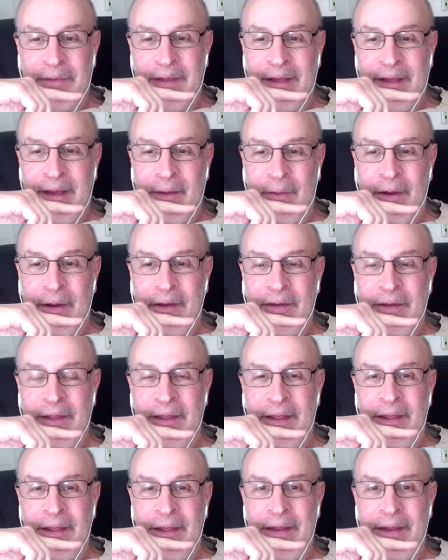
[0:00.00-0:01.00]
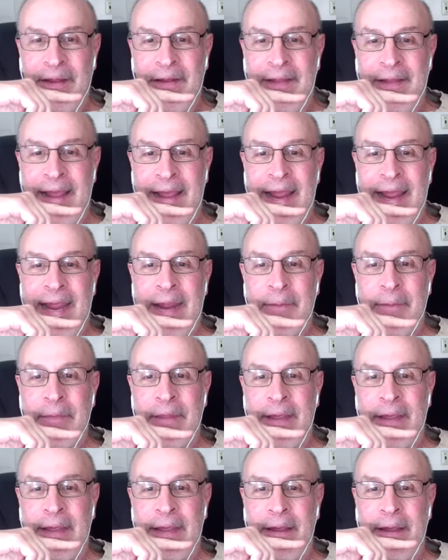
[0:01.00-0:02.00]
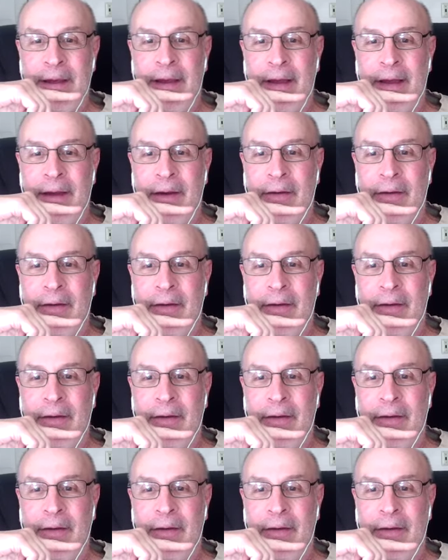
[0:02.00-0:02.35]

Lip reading: want name the